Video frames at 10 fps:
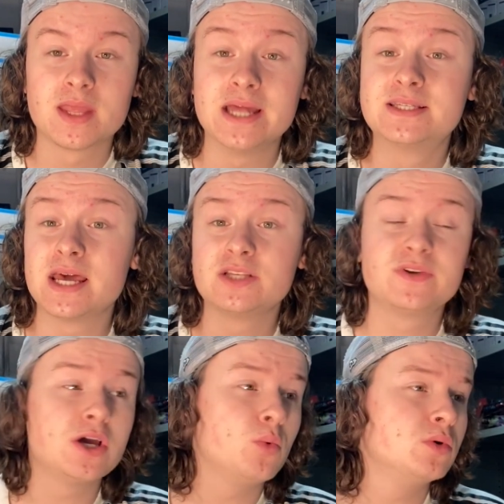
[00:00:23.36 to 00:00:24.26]
In today's
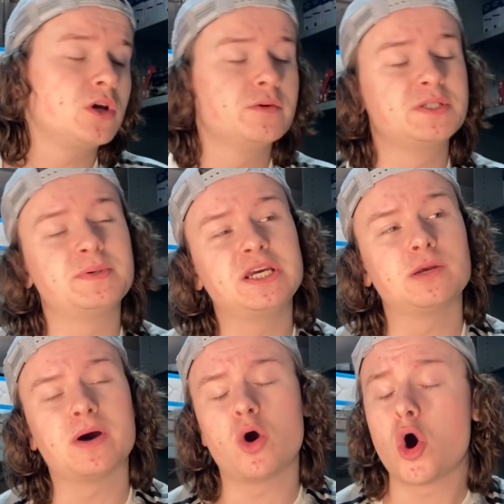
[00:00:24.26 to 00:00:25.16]
video, we're going to be speaking
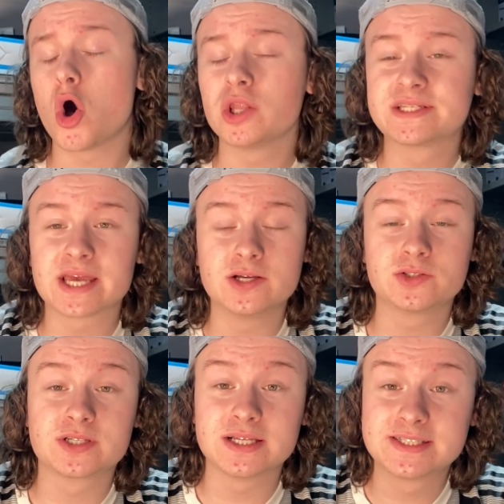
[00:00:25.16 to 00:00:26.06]
about all the
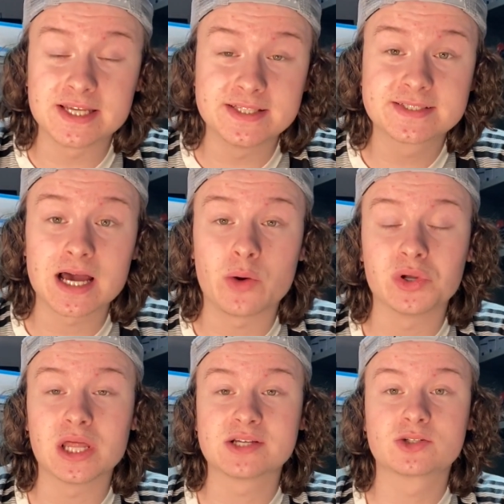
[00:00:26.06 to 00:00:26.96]
sales since our
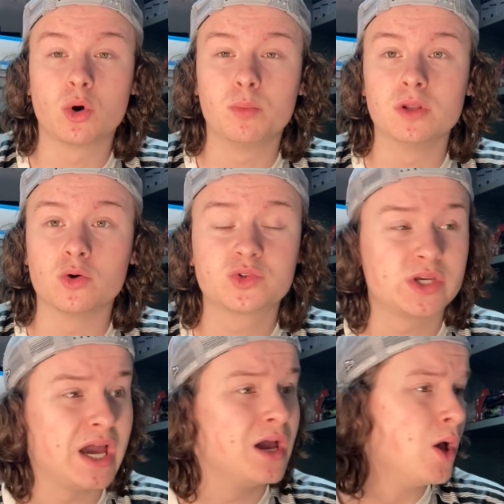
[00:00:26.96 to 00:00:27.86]
last upload. So
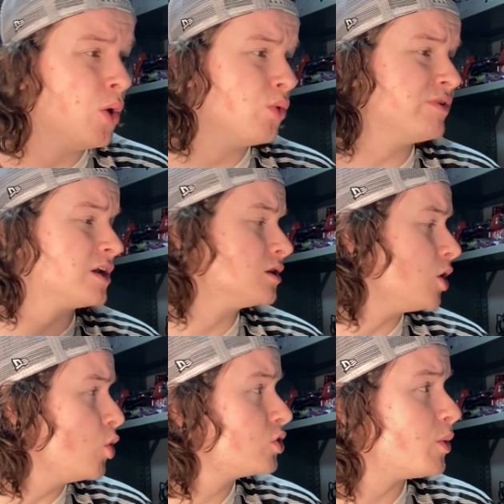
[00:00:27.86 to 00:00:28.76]
yeah, we've had a
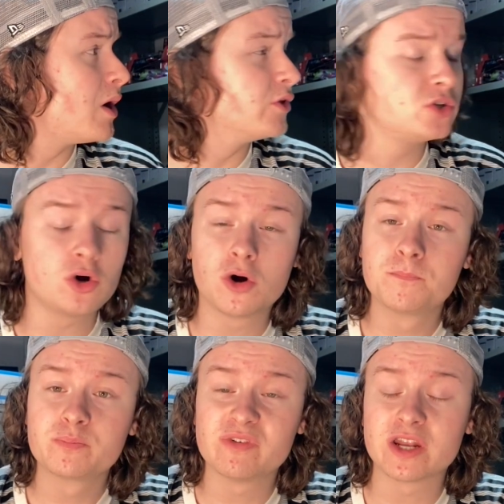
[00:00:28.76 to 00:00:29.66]
load go out the door,
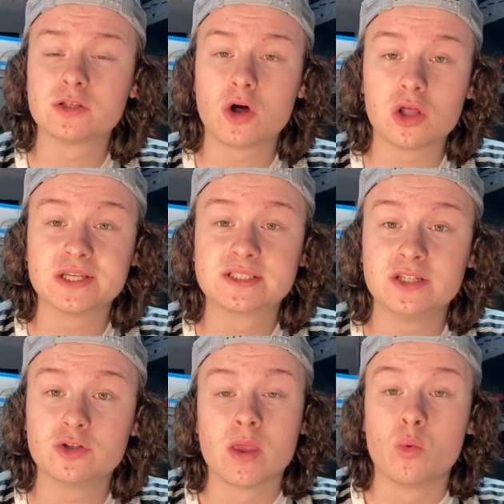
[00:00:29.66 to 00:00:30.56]
we've had a lot of
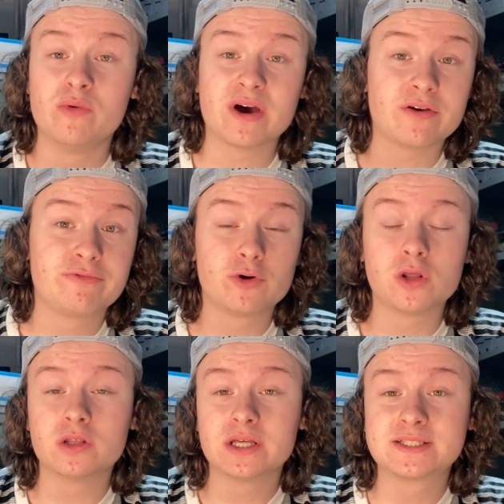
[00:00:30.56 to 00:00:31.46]
listing done, we've had a
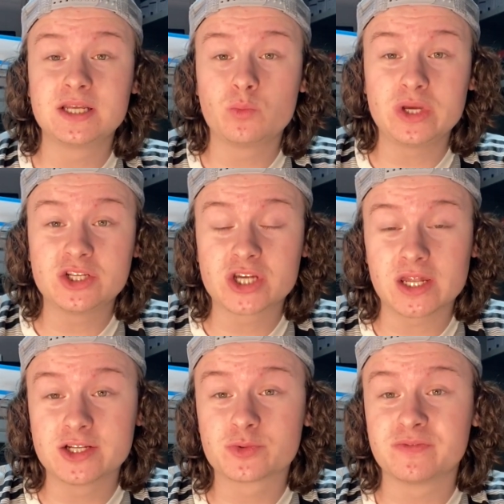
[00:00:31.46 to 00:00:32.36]
full-on listing week
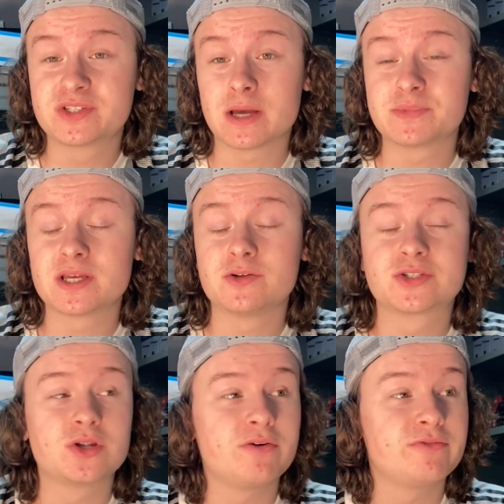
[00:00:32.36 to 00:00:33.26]
challenge with Sam Sells
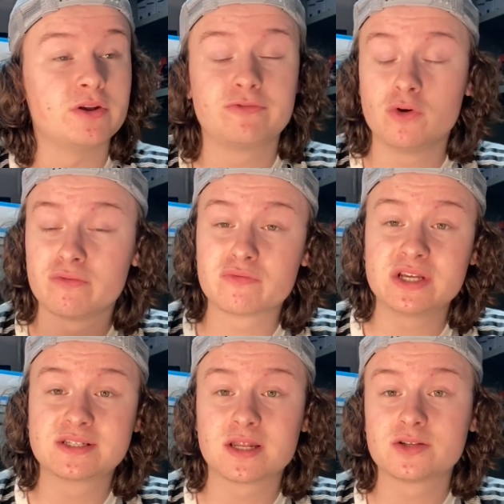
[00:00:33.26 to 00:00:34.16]
Stuff and a few other
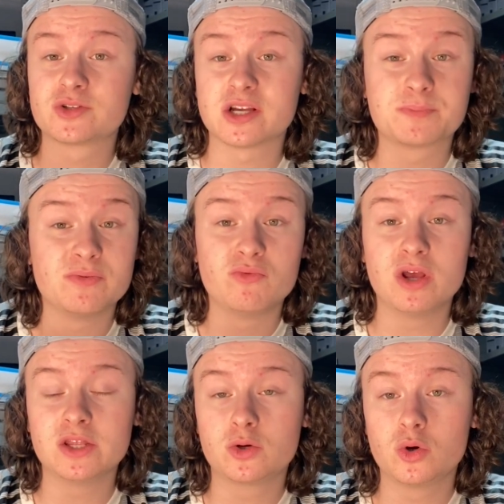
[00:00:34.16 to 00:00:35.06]
resellers, so that's been
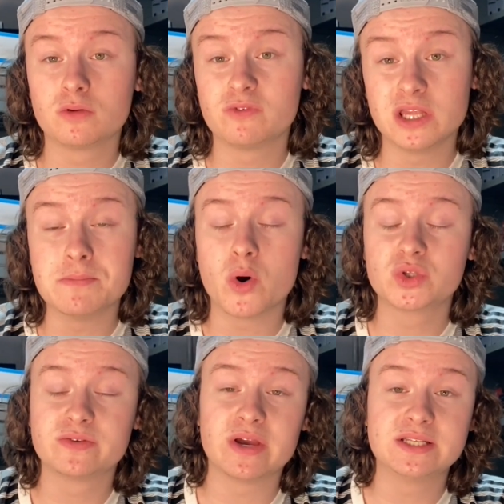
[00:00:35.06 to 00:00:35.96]
really cool, really
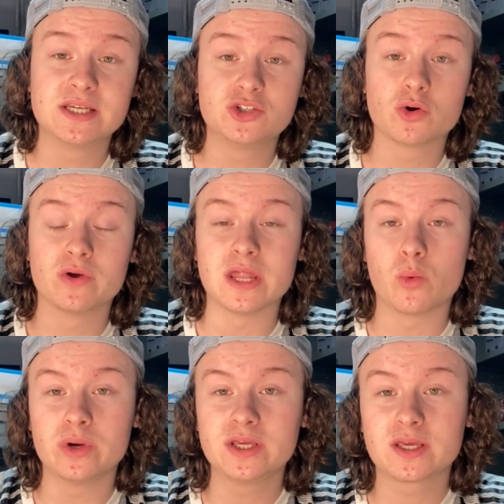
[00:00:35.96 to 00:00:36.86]
motivating during
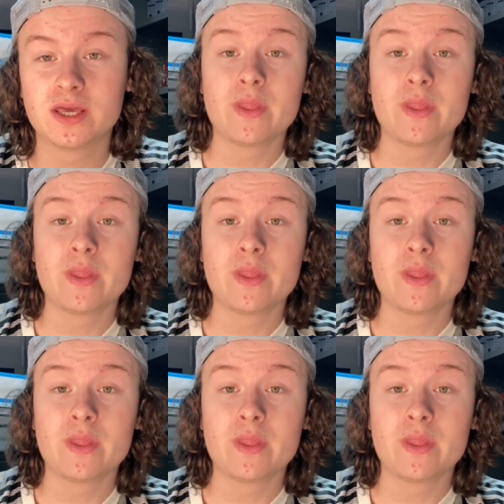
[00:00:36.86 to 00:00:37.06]
that week.